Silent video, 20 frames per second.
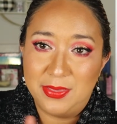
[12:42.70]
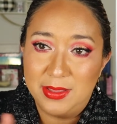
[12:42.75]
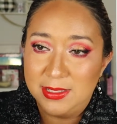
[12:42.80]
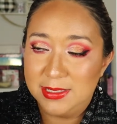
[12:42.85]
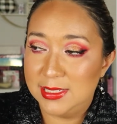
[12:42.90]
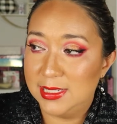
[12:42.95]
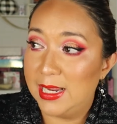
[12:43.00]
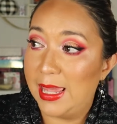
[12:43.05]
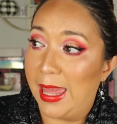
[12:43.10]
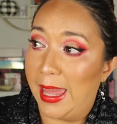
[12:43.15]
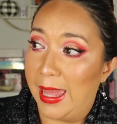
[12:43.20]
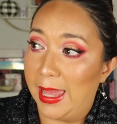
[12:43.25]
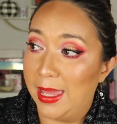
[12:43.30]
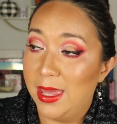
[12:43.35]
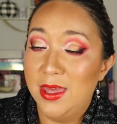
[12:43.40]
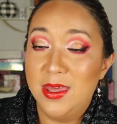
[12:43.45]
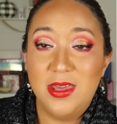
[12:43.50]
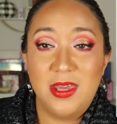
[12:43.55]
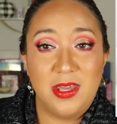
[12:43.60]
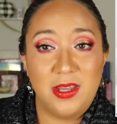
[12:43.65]
and then said, hey,
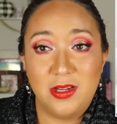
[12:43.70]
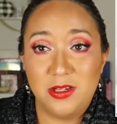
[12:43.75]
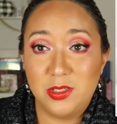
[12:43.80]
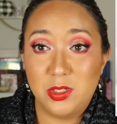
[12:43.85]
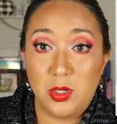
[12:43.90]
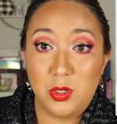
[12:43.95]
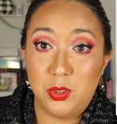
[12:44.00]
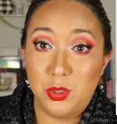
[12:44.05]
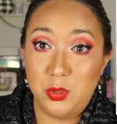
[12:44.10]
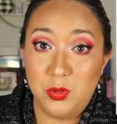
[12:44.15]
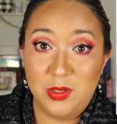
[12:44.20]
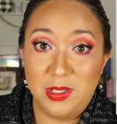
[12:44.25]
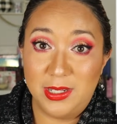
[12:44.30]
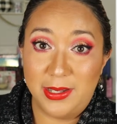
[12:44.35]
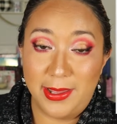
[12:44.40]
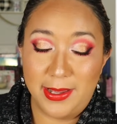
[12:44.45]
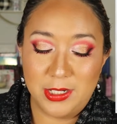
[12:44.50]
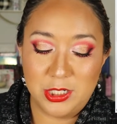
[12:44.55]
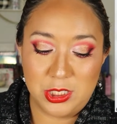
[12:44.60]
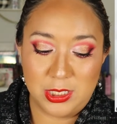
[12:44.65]
here's her new
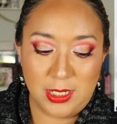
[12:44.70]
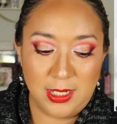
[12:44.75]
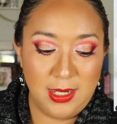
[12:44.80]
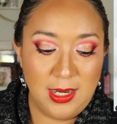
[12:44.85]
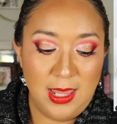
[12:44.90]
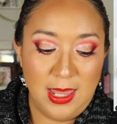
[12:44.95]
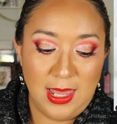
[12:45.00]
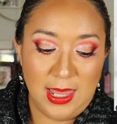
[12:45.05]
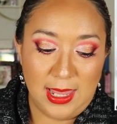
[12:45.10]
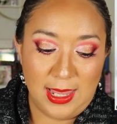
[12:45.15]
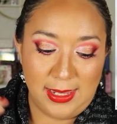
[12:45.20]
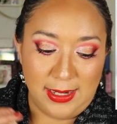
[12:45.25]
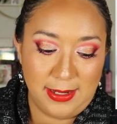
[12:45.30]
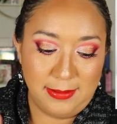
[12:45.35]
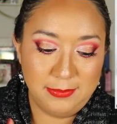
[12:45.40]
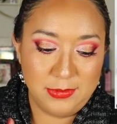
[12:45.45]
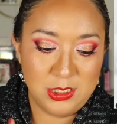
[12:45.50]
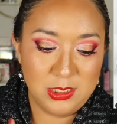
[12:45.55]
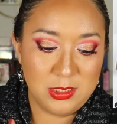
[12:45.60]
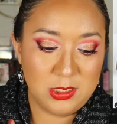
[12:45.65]
collection. And
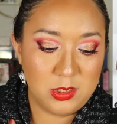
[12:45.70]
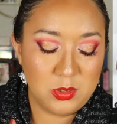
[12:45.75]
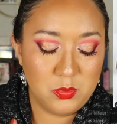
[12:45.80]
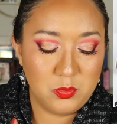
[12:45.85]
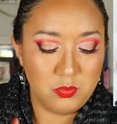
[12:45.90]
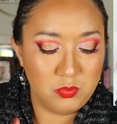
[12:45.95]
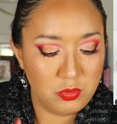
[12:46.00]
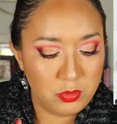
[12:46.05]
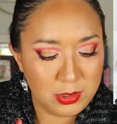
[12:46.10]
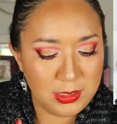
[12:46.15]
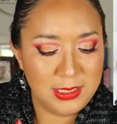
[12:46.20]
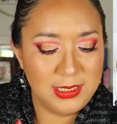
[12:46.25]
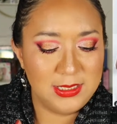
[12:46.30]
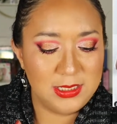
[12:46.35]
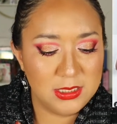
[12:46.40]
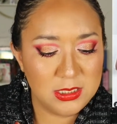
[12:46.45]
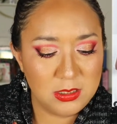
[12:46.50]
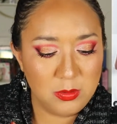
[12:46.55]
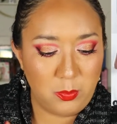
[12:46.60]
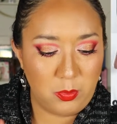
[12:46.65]
I'm just really
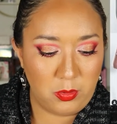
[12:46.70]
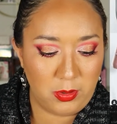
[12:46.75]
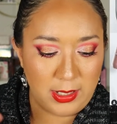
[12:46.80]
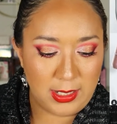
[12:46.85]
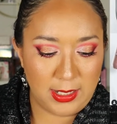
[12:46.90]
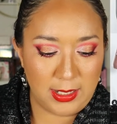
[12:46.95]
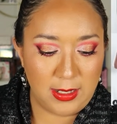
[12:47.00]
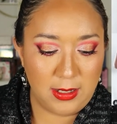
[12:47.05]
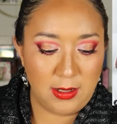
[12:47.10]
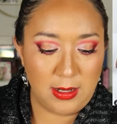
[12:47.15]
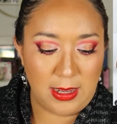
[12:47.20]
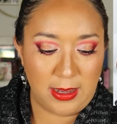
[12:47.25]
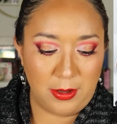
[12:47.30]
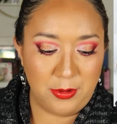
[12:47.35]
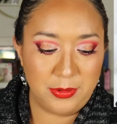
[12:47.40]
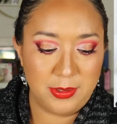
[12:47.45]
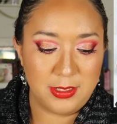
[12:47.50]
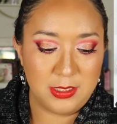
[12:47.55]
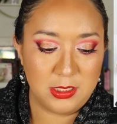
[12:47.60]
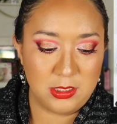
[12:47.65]
disappointed at
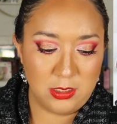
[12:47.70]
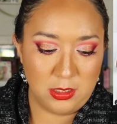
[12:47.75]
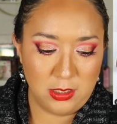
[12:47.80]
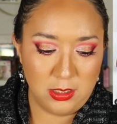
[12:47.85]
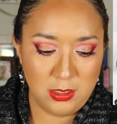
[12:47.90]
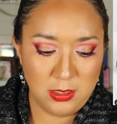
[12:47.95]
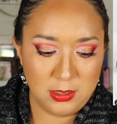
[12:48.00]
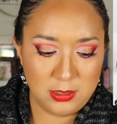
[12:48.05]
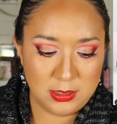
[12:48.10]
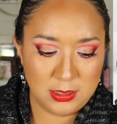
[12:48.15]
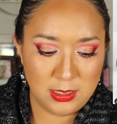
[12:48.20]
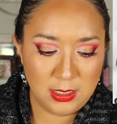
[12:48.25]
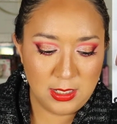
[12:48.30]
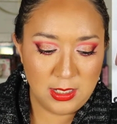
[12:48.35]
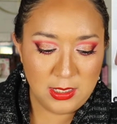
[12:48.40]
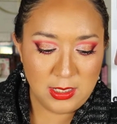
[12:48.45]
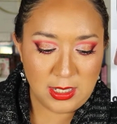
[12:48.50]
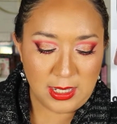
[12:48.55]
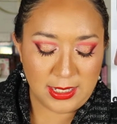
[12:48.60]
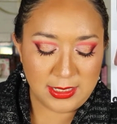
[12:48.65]
how this looks.
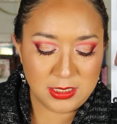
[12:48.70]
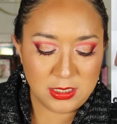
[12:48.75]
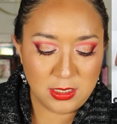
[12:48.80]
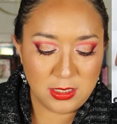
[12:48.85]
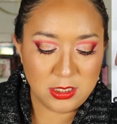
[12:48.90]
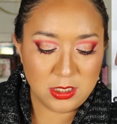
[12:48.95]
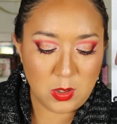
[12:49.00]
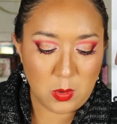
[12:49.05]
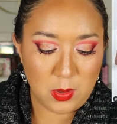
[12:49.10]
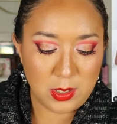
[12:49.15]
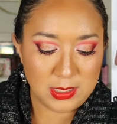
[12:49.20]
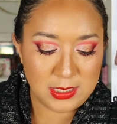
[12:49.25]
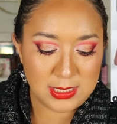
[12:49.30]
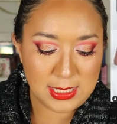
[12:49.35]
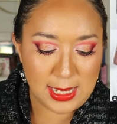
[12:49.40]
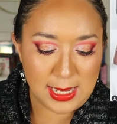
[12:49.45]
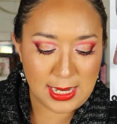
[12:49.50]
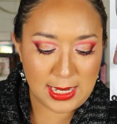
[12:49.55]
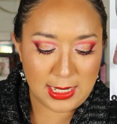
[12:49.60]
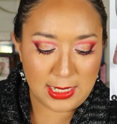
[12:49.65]
I saw someone
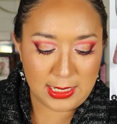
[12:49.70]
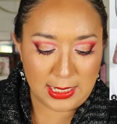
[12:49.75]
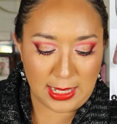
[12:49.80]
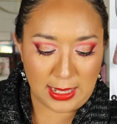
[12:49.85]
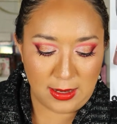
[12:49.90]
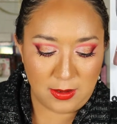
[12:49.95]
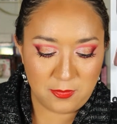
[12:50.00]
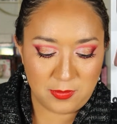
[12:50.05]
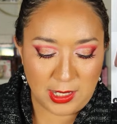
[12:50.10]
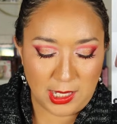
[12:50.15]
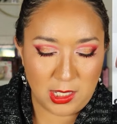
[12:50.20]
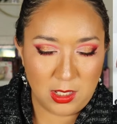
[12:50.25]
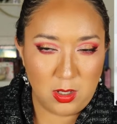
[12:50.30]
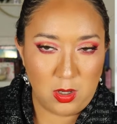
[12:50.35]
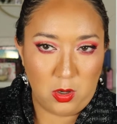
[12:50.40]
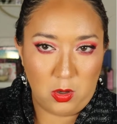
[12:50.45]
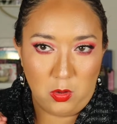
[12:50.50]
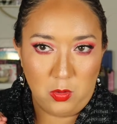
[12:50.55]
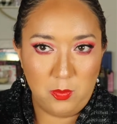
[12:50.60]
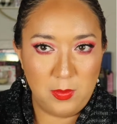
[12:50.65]
say it gave like
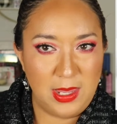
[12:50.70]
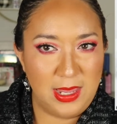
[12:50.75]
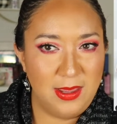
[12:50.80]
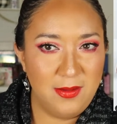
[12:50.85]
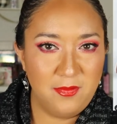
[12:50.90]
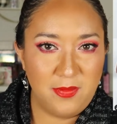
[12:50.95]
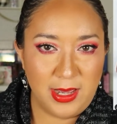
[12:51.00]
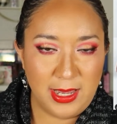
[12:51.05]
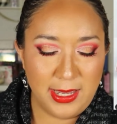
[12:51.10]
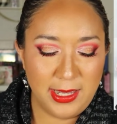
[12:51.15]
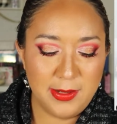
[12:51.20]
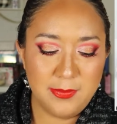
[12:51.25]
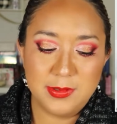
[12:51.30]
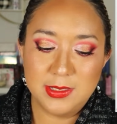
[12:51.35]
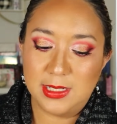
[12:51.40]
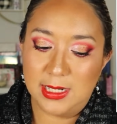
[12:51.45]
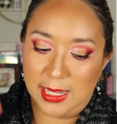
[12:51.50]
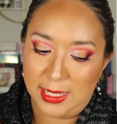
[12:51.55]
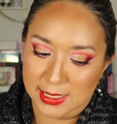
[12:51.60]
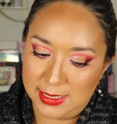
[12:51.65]
Olmay vibes,
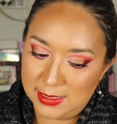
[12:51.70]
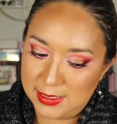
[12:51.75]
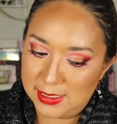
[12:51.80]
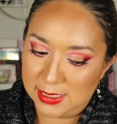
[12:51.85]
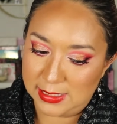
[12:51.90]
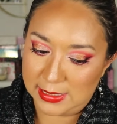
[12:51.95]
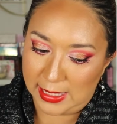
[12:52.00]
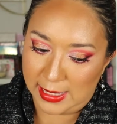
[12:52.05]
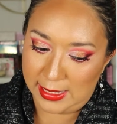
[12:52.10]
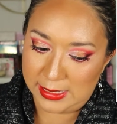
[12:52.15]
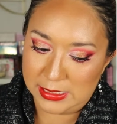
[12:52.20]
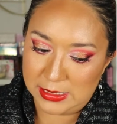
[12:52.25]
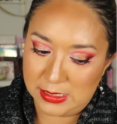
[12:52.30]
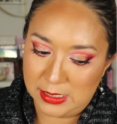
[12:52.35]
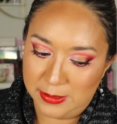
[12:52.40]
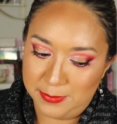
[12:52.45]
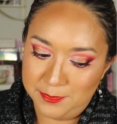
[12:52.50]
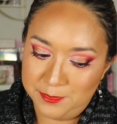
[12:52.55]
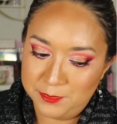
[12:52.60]
and I can see that.